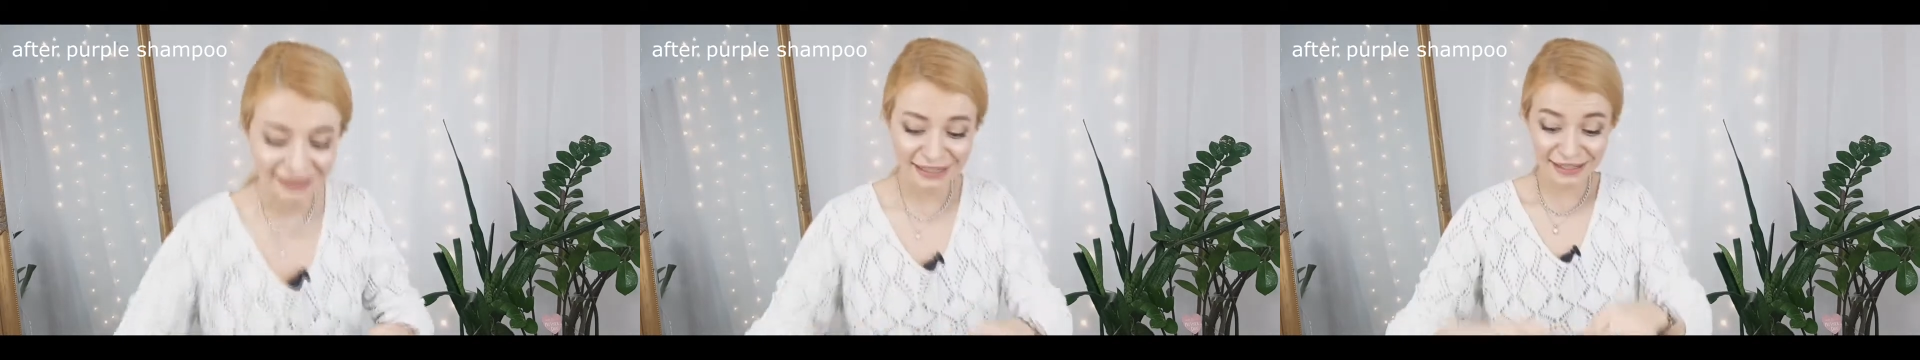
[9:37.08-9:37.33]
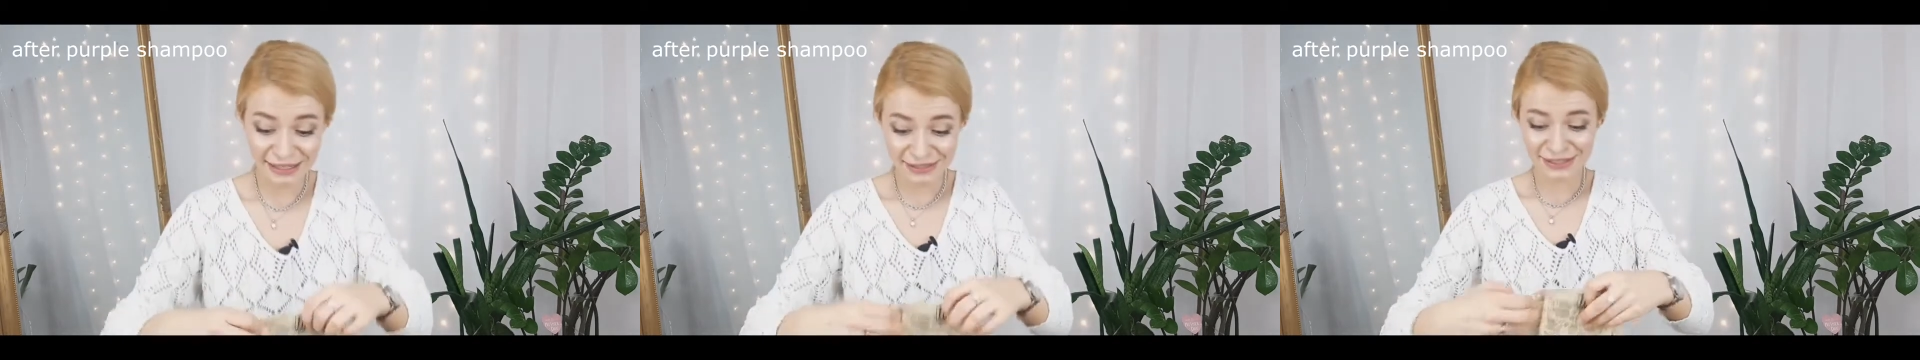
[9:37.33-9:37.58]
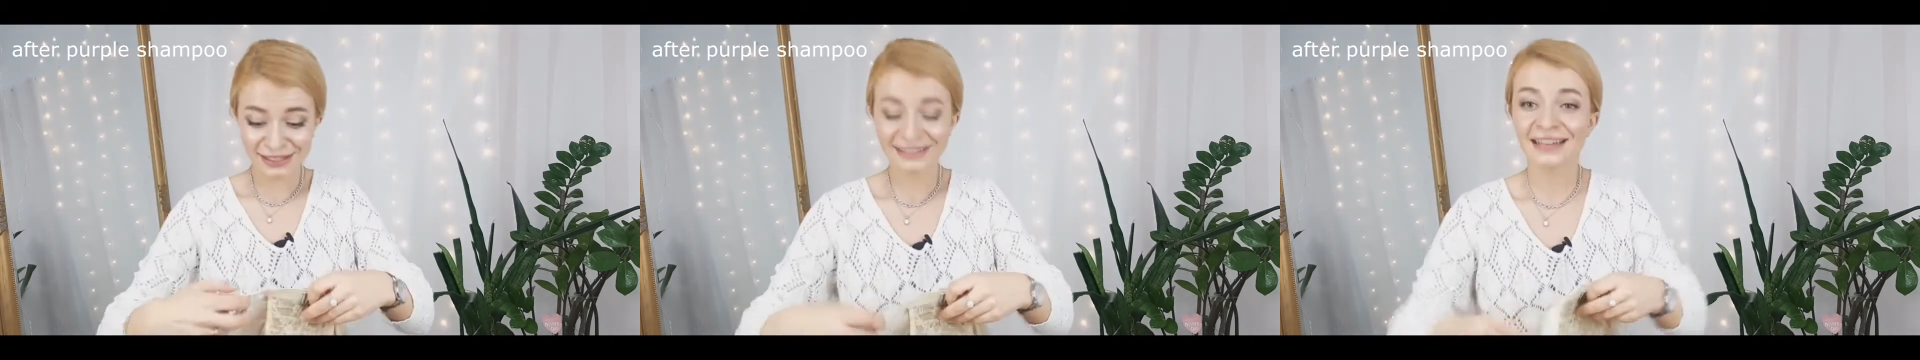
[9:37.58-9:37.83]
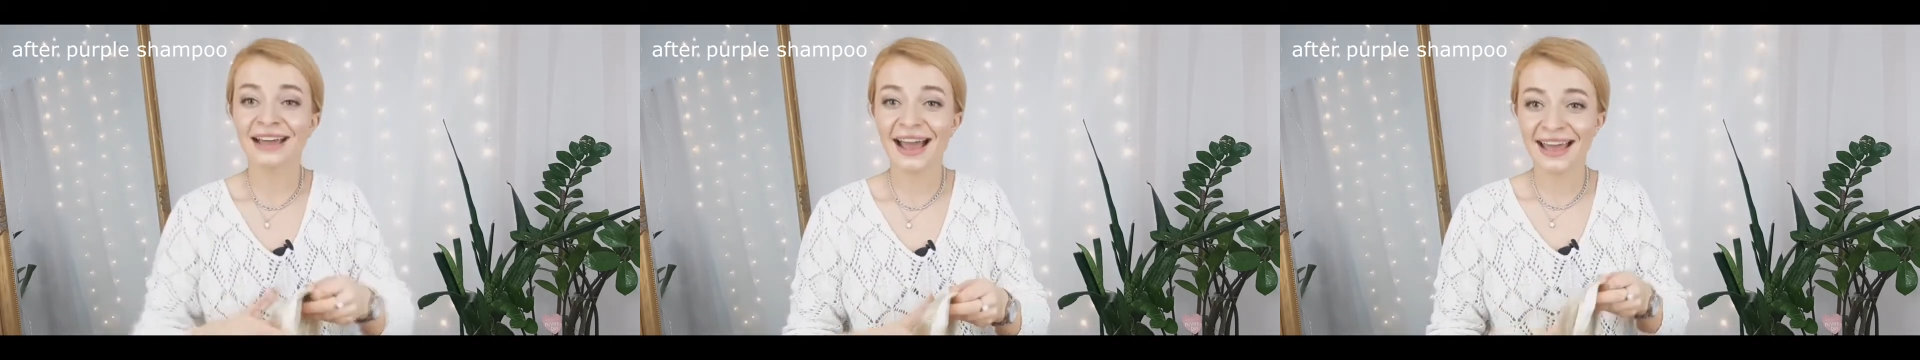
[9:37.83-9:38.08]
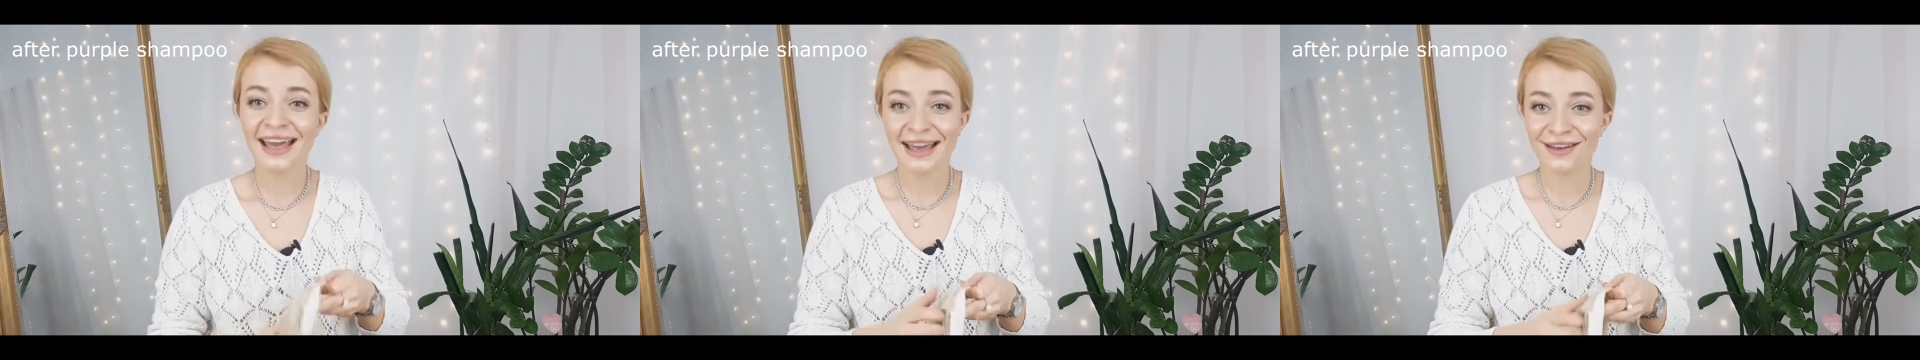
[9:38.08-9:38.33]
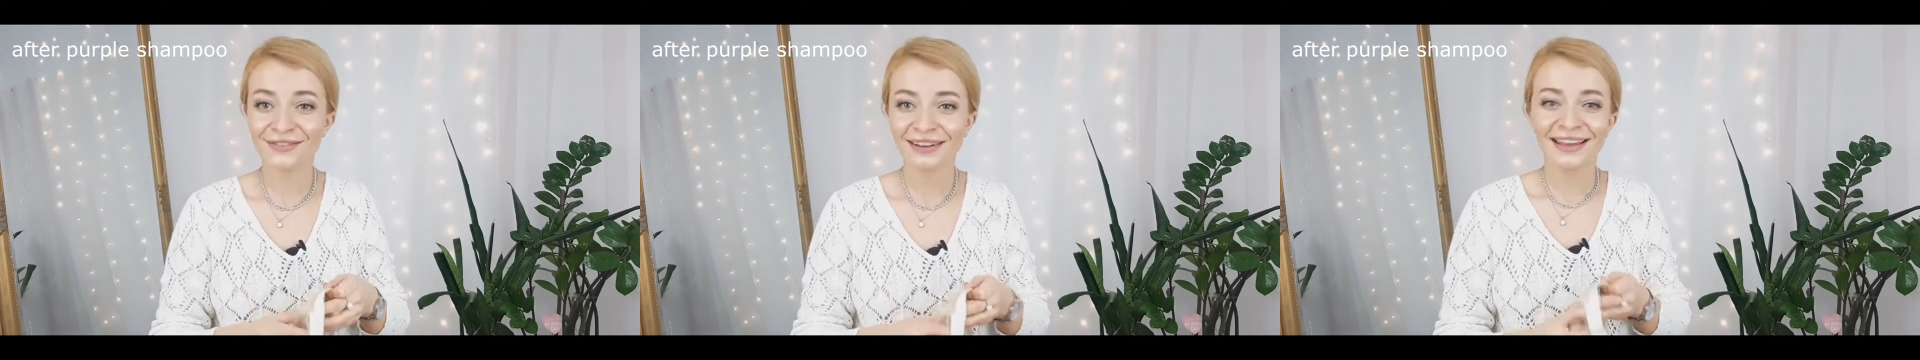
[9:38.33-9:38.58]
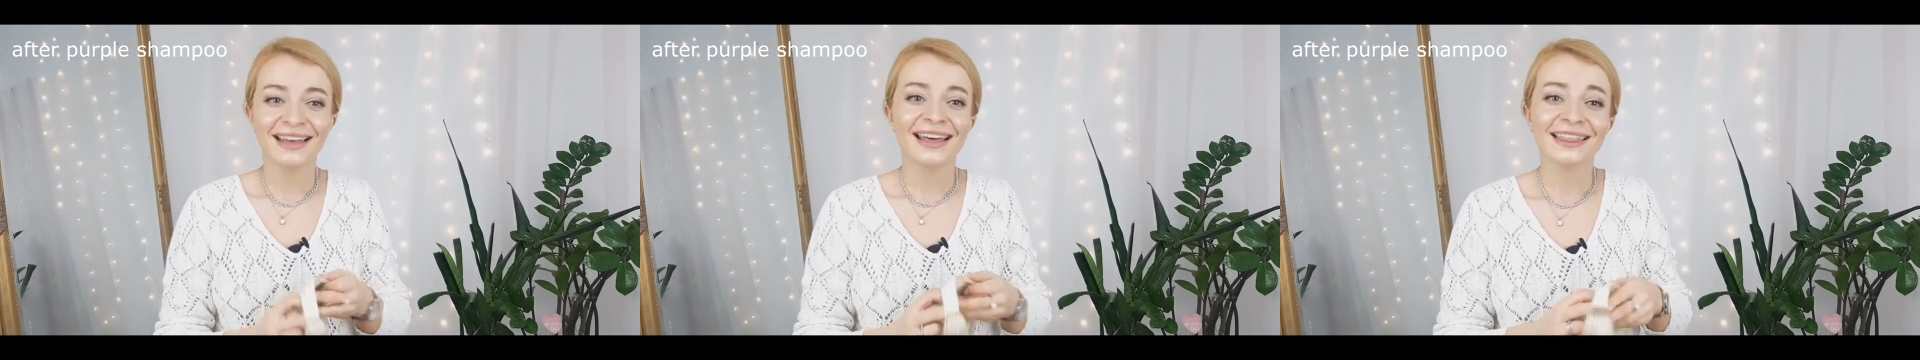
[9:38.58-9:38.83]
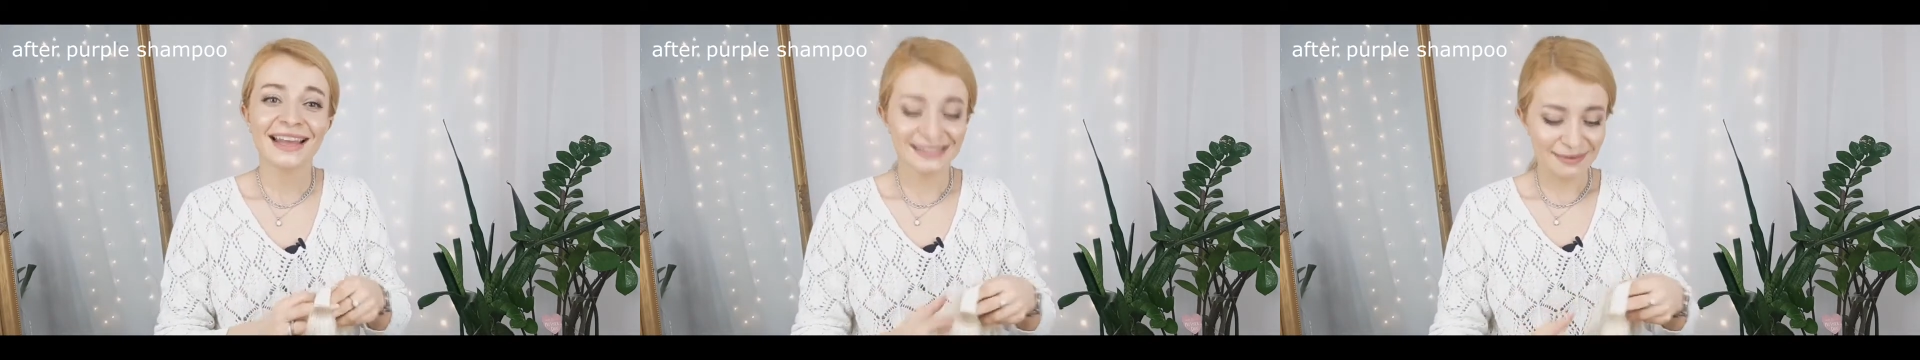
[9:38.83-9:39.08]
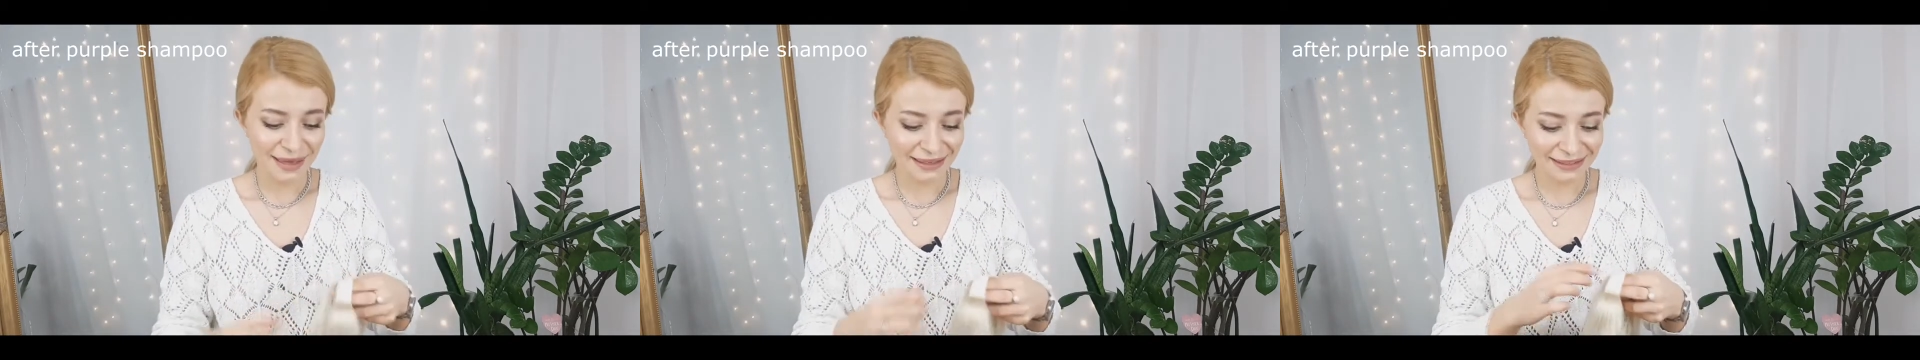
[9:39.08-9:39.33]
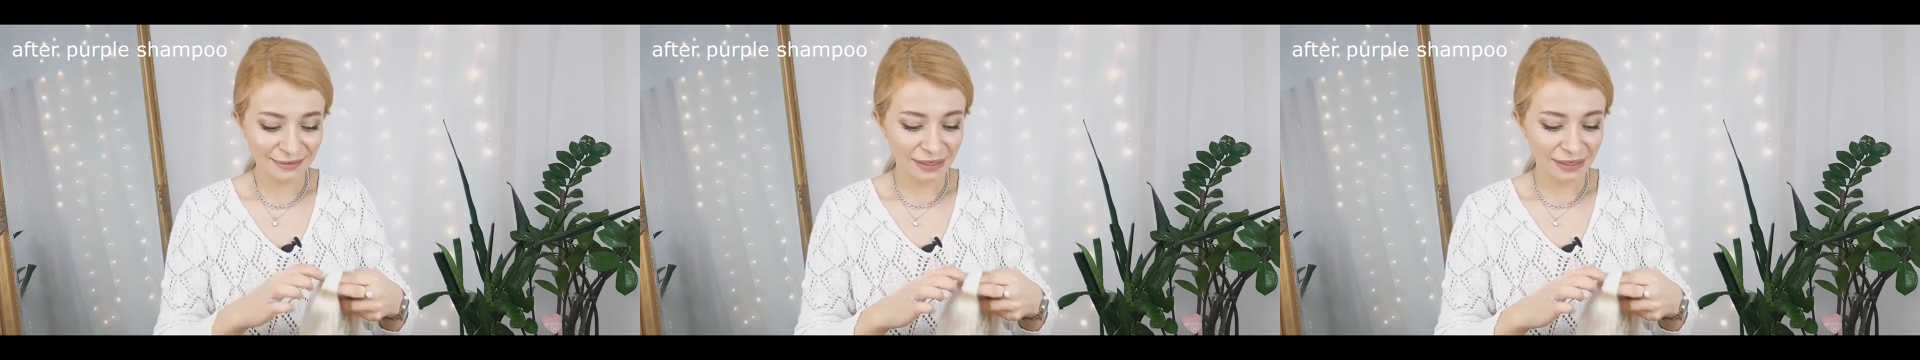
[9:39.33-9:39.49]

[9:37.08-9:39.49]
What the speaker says: the texture that I have, and that's amazing